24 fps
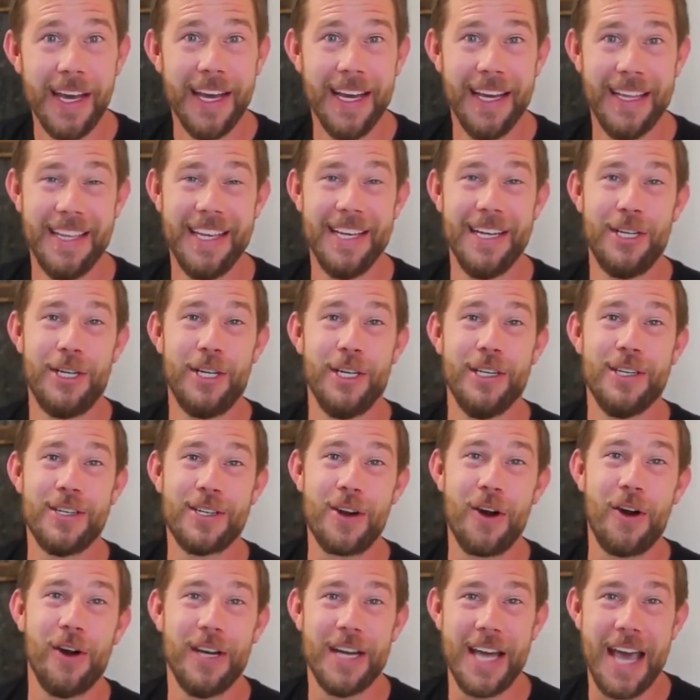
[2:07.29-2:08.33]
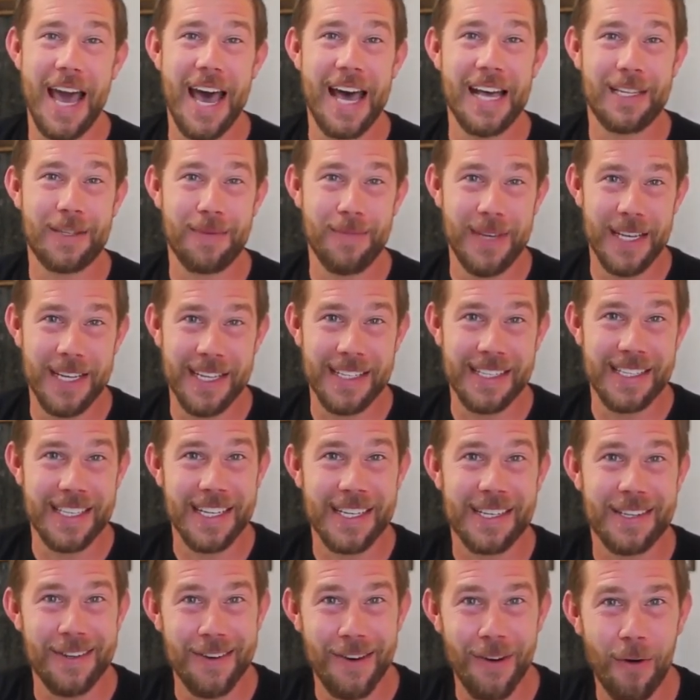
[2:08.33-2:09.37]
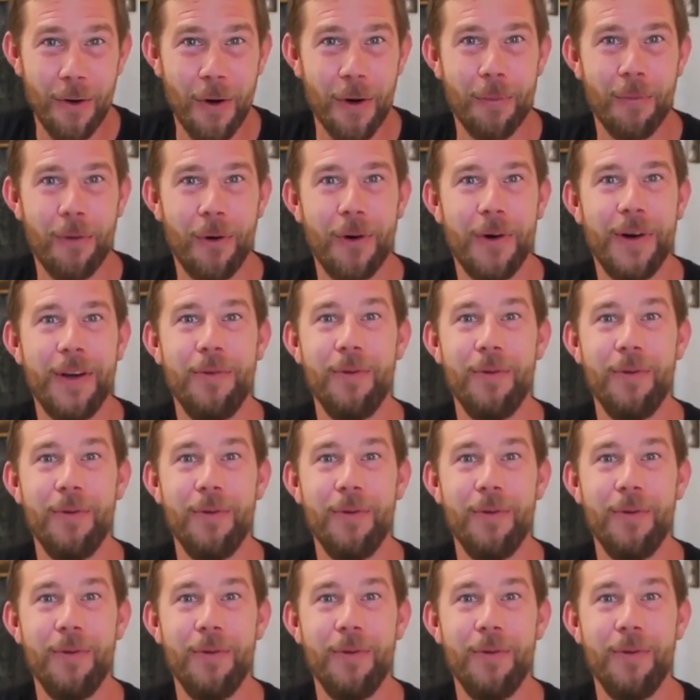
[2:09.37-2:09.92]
And then she'd start to ask me, is this normal?